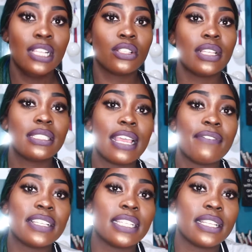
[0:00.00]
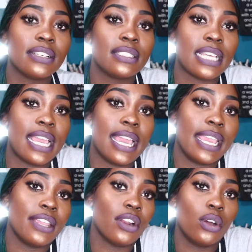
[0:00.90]
So let's say if I sit there and say,
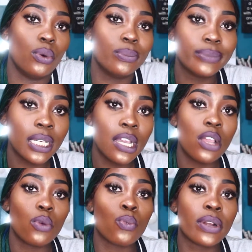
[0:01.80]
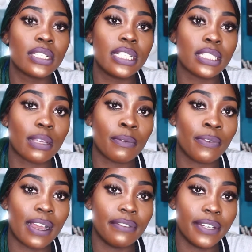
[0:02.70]
hey, where do you see yourself in
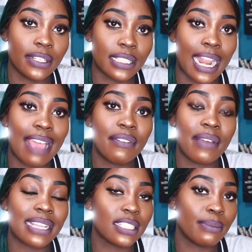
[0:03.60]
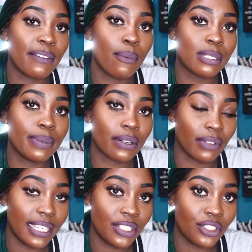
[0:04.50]
5 years? And I haven't asked this man if he wants to be in a
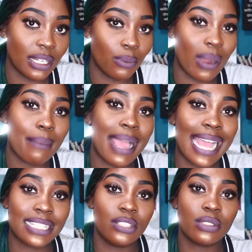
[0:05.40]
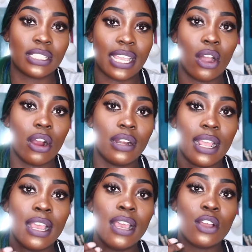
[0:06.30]
relationship. Why am I asking you such a
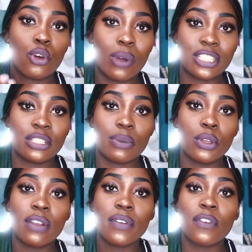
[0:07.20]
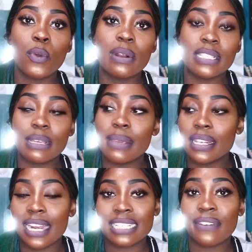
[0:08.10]
hard question when you don't even know if you want to see me
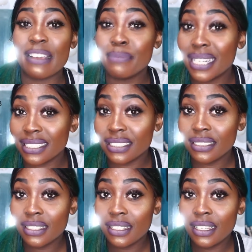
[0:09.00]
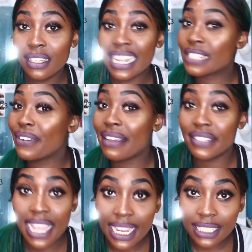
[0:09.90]
in the next 5 months, next
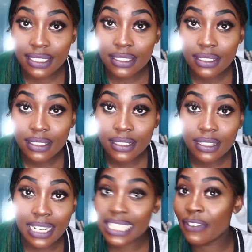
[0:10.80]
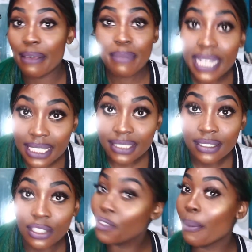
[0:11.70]
5 days, next 5
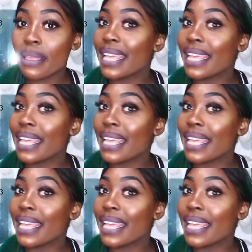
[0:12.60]
minutes? You feel me?